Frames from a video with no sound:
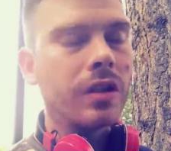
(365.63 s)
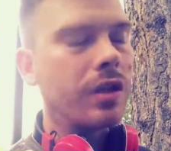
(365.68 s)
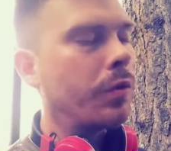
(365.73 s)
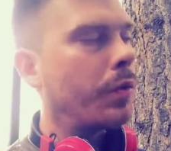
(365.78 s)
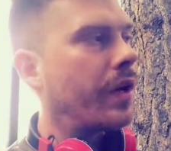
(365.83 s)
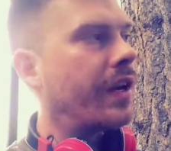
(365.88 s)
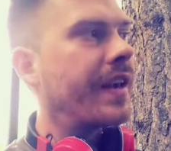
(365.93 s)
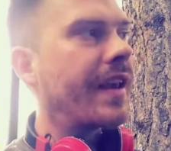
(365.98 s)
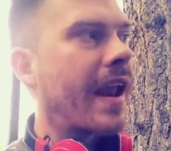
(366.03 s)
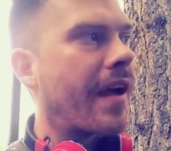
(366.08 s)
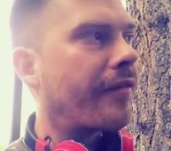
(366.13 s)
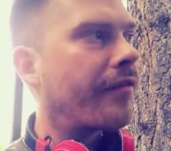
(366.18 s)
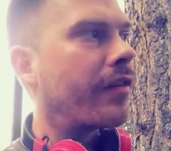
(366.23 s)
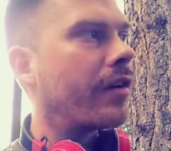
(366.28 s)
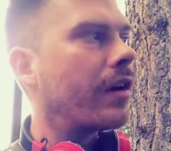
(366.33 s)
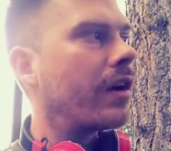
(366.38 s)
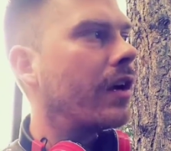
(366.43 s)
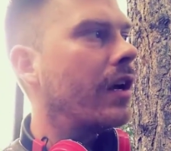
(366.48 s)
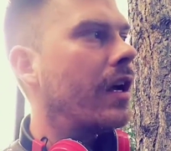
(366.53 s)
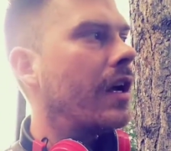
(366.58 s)
You would
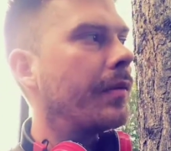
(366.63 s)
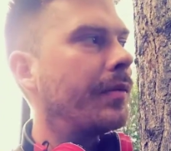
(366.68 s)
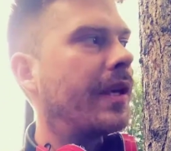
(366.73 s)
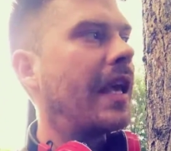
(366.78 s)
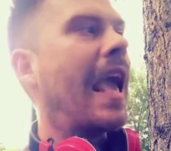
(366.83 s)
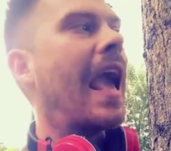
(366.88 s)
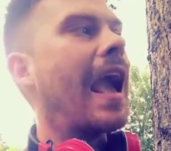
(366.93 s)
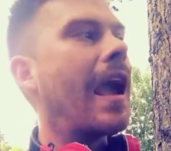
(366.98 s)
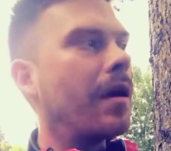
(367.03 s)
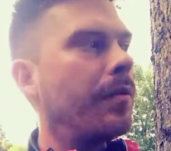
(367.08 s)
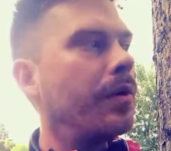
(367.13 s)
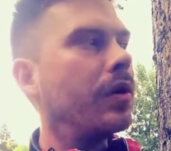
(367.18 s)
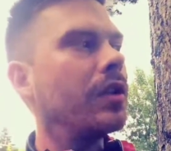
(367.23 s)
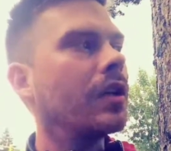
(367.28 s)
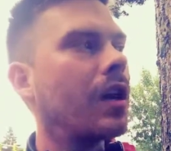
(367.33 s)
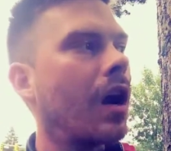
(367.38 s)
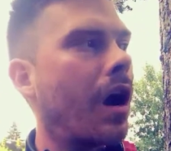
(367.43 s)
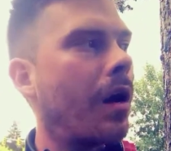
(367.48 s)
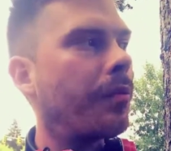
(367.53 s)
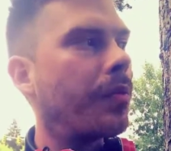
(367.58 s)
never be able to
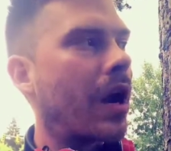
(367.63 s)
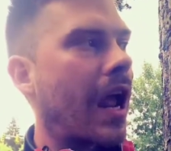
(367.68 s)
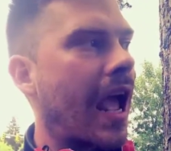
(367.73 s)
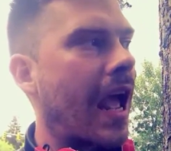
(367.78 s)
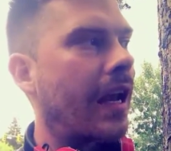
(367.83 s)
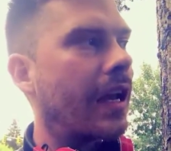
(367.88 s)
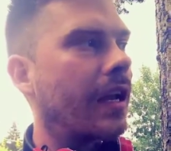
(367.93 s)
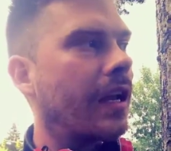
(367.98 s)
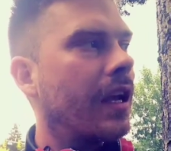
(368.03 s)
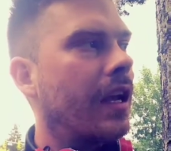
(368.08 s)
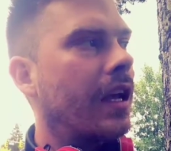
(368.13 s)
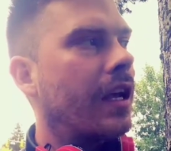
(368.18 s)
comprehend.